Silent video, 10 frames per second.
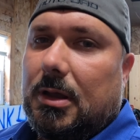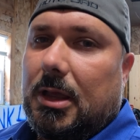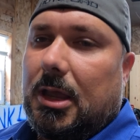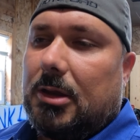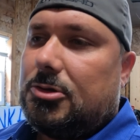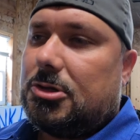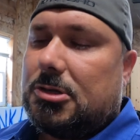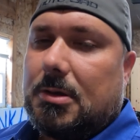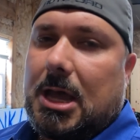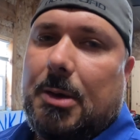and
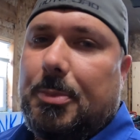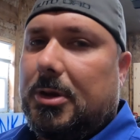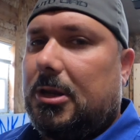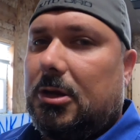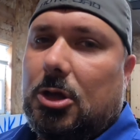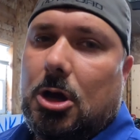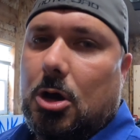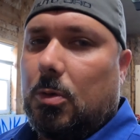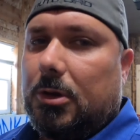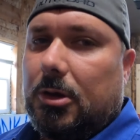just hop in it and
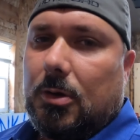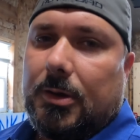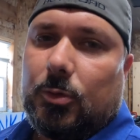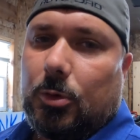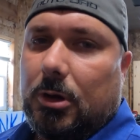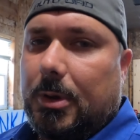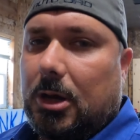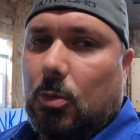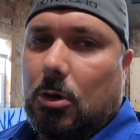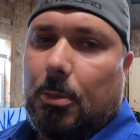go, and you don't have to worry about
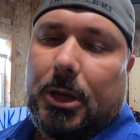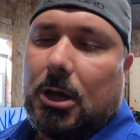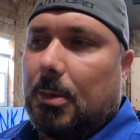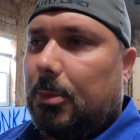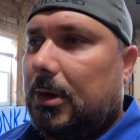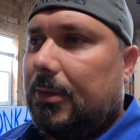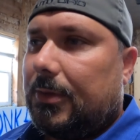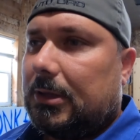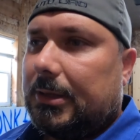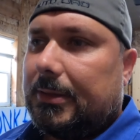it warming up or
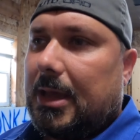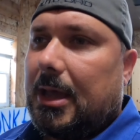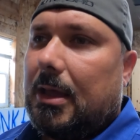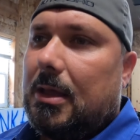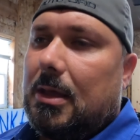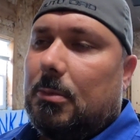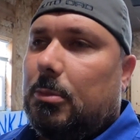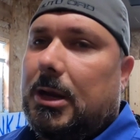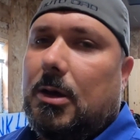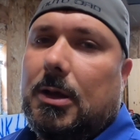anything like that.
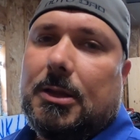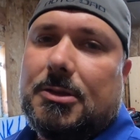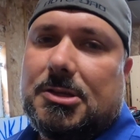But now I got the